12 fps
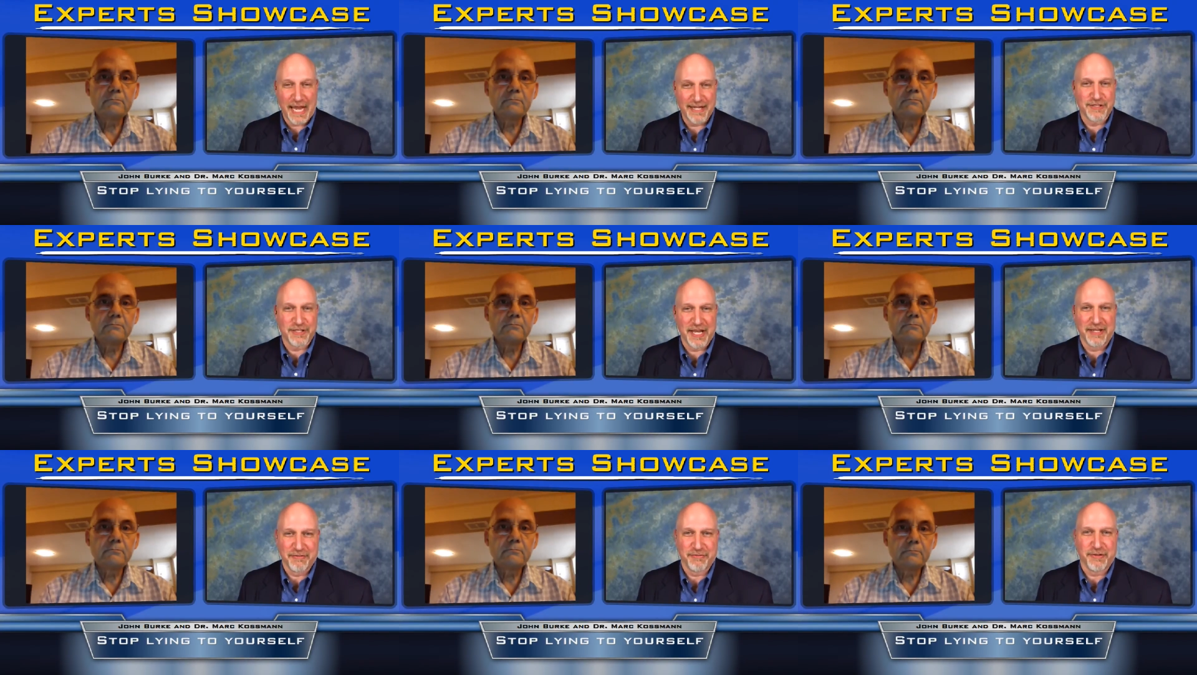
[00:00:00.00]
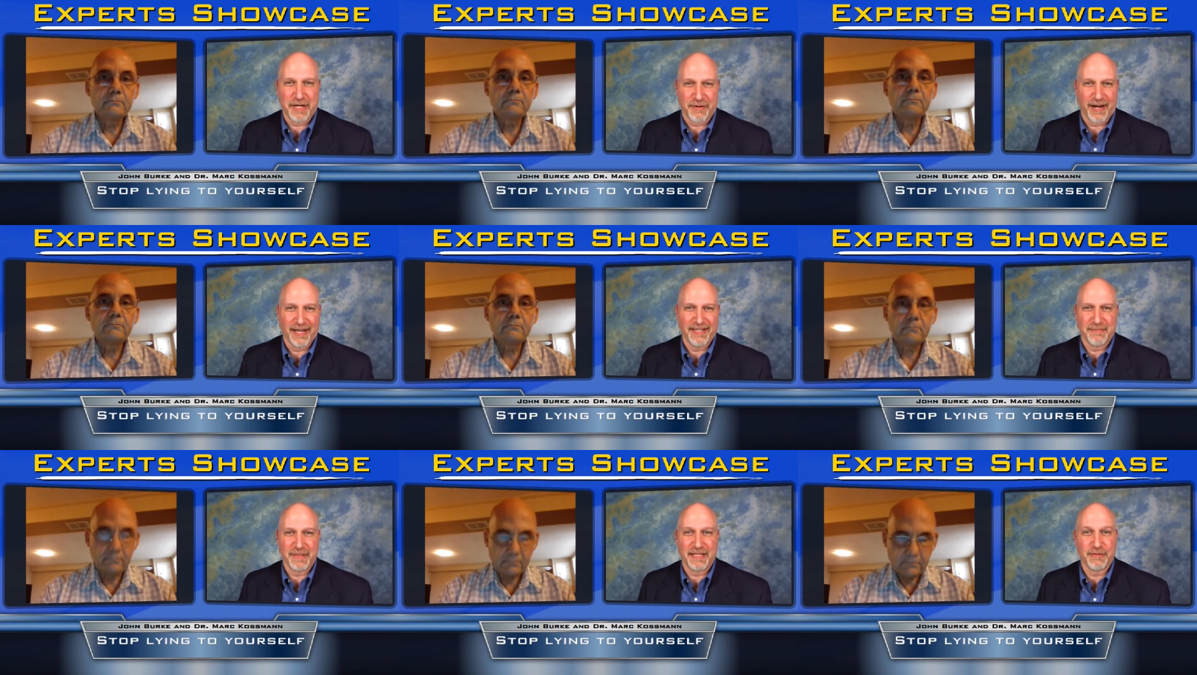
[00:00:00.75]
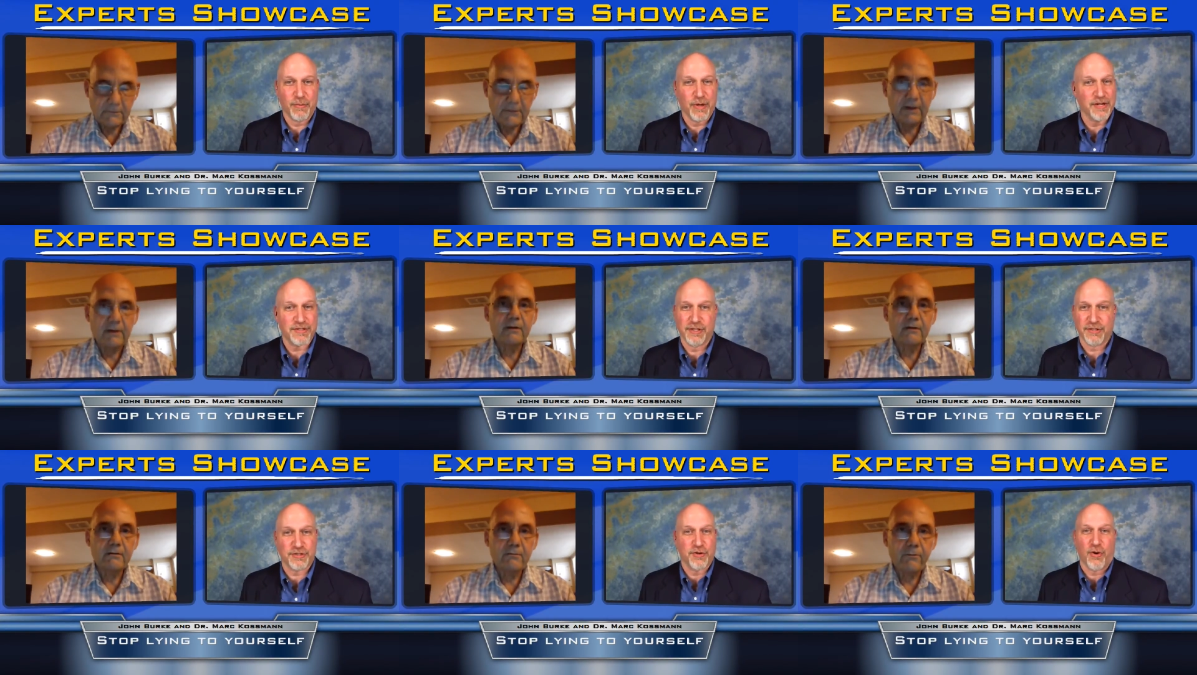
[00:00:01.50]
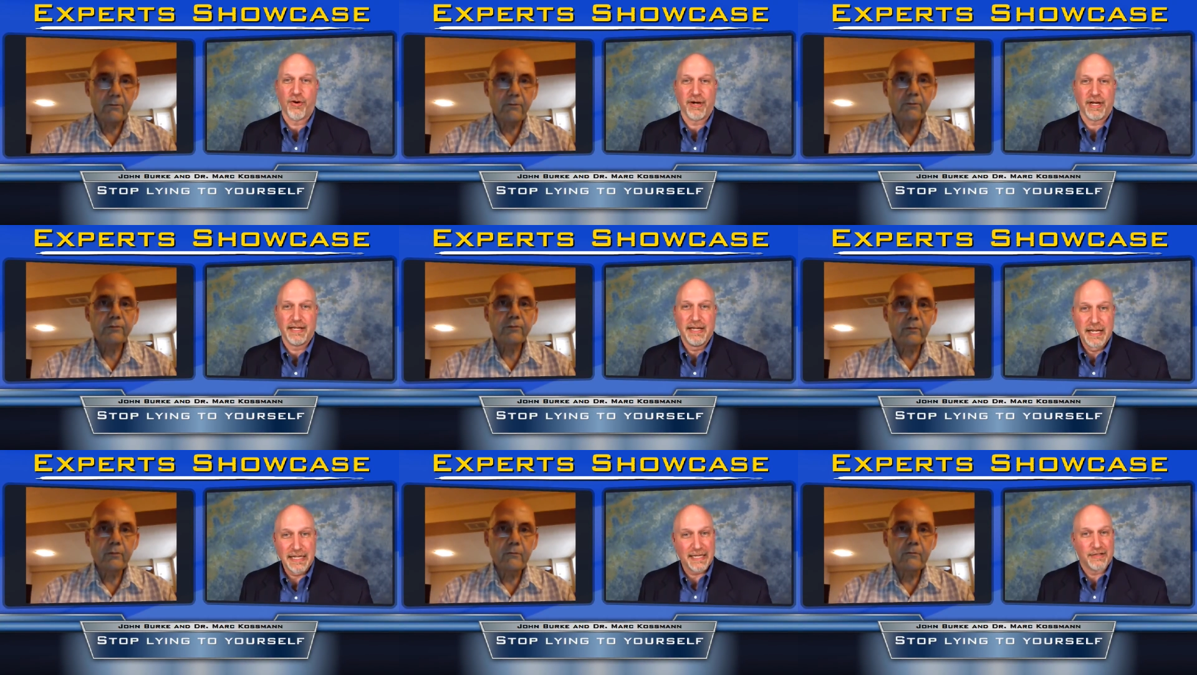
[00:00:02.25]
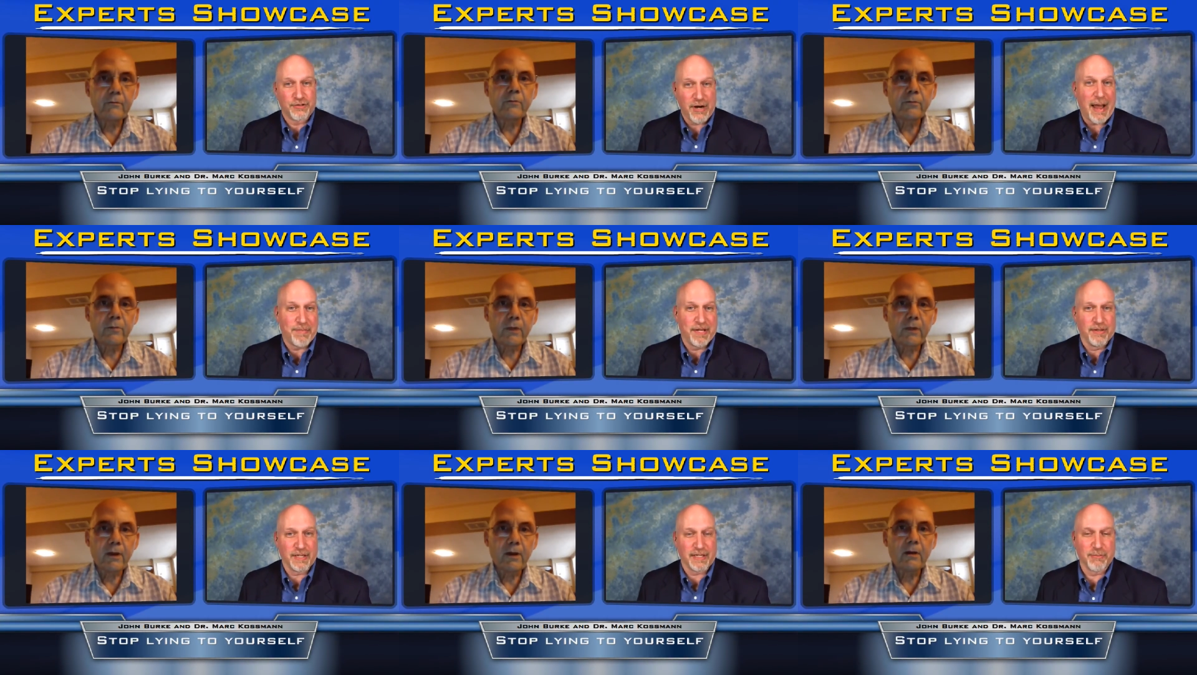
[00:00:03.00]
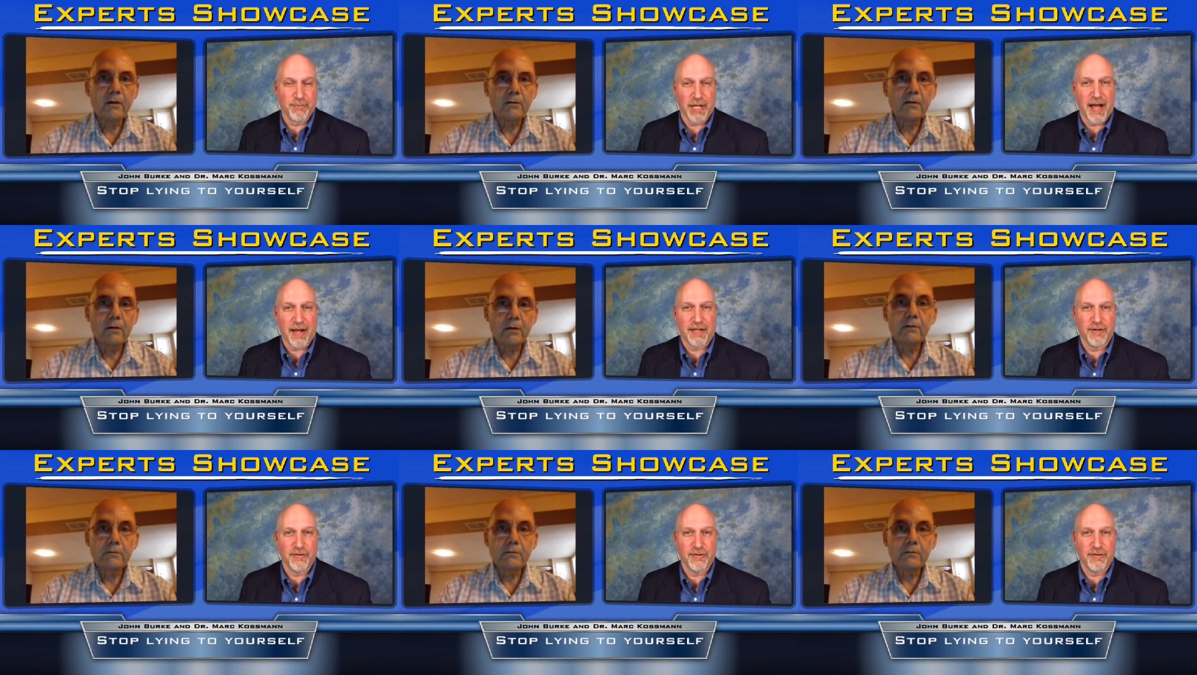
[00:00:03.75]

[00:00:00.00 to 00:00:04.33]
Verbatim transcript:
Speaker 1: can set you free right i mean whereas the story can trap you it can block